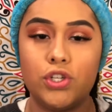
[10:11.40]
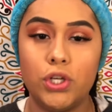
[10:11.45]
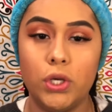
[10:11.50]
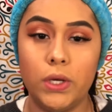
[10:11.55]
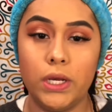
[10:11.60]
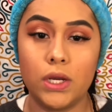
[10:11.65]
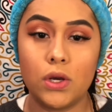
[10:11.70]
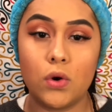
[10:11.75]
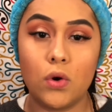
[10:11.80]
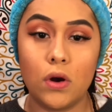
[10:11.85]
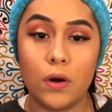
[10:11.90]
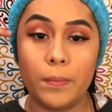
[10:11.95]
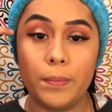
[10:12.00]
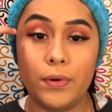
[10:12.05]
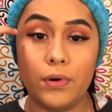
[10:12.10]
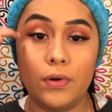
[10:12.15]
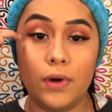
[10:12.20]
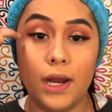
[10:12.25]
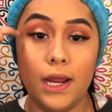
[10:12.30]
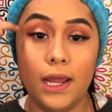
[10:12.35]
to
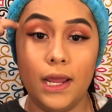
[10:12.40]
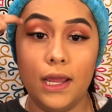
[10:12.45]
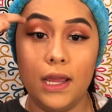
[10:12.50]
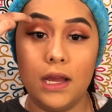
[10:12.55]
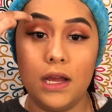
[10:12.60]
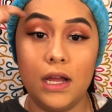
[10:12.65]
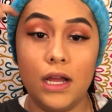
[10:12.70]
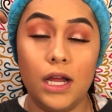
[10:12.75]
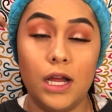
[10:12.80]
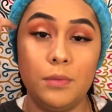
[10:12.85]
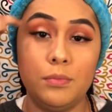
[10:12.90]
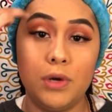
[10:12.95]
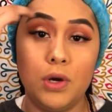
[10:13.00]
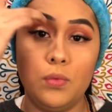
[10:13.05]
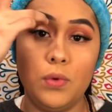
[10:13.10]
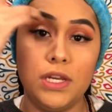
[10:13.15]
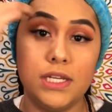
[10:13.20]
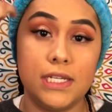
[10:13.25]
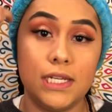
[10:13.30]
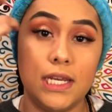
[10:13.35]
incorporate what
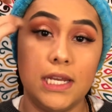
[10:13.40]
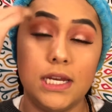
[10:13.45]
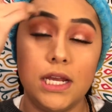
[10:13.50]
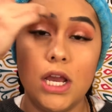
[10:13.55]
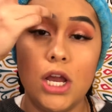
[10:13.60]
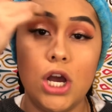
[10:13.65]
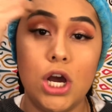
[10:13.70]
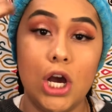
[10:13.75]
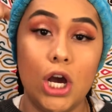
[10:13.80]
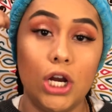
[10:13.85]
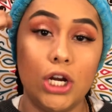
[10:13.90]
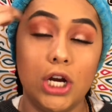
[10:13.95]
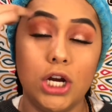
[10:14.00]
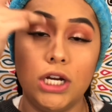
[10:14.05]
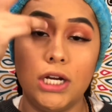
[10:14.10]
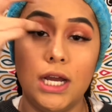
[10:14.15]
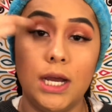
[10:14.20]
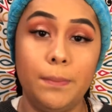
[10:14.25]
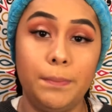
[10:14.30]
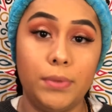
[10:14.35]
we did on
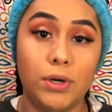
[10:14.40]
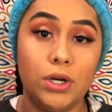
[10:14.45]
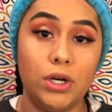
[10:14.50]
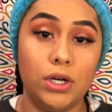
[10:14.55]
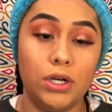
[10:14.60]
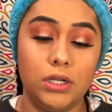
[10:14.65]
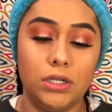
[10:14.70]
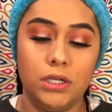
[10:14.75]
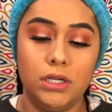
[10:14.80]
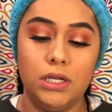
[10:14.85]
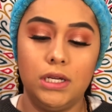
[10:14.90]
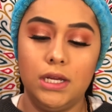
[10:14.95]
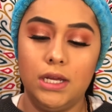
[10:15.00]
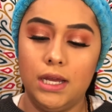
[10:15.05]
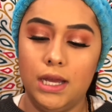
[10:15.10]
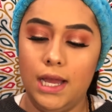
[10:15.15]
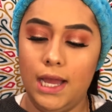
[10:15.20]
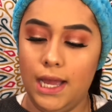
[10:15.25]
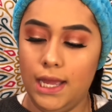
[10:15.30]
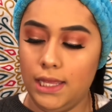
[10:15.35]
our upper
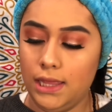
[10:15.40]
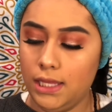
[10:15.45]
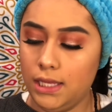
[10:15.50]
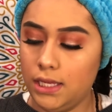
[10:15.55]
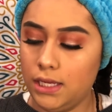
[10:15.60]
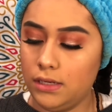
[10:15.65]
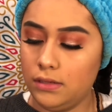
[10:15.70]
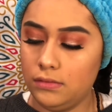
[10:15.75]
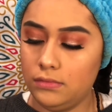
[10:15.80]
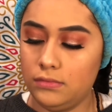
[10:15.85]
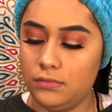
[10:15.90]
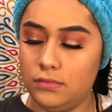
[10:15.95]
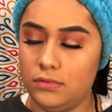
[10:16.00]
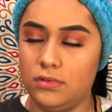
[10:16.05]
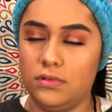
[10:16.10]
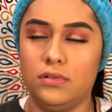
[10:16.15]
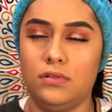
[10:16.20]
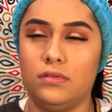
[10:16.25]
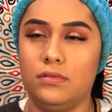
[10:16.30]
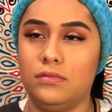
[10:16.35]
eyelid,
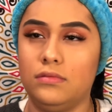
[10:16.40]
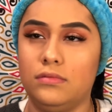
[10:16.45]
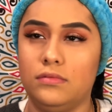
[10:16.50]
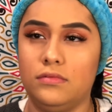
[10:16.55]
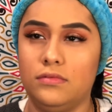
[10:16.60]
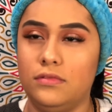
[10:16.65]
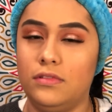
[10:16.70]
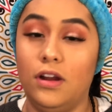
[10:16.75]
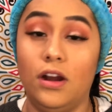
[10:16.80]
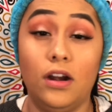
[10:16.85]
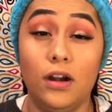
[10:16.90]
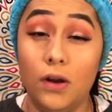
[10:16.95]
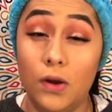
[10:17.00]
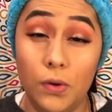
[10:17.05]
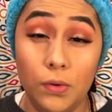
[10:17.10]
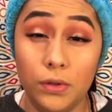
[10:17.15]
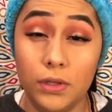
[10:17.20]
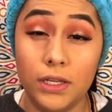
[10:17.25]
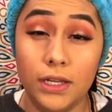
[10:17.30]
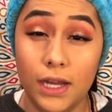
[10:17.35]
or our
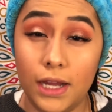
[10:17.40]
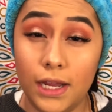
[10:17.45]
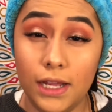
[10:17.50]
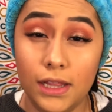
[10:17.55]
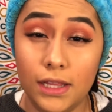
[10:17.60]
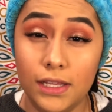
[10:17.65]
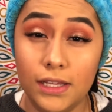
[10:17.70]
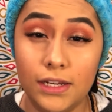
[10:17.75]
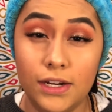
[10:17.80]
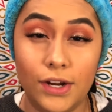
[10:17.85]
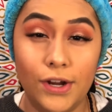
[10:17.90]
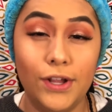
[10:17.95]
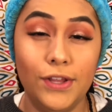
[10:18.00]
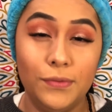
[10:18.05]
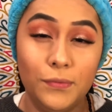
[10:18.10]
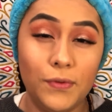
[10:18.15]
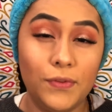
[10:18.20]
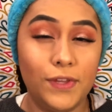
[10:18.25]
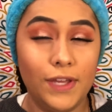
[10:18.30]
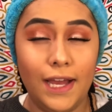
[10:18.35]
only eyelid
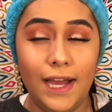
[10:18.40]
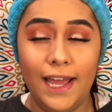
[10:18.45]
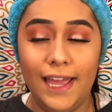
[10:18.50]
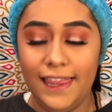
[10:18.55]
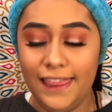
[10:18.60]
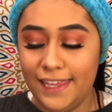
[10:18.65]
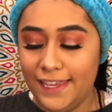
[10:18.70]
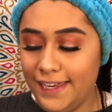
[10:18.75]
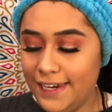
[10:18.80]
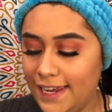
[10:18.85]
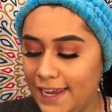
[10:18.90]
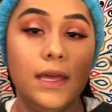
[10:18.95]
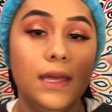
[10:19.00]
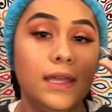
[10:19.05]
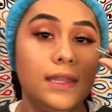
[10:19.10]
on the eyelid.